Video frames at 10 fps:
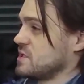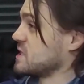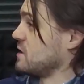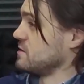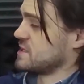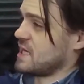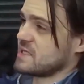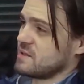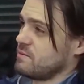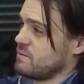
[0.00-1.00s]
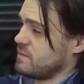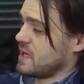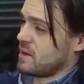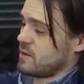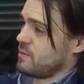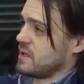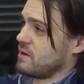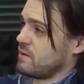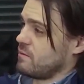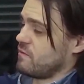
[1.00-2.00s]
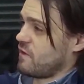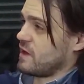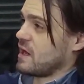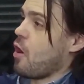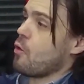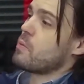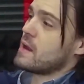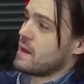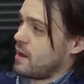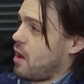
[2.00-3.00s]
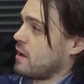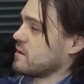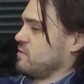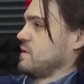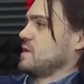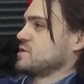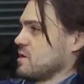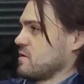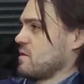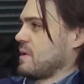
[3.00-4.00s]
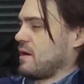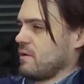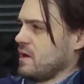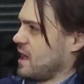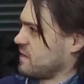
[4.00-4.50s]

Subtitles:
skill sets, and being able to be very open and honest with each other about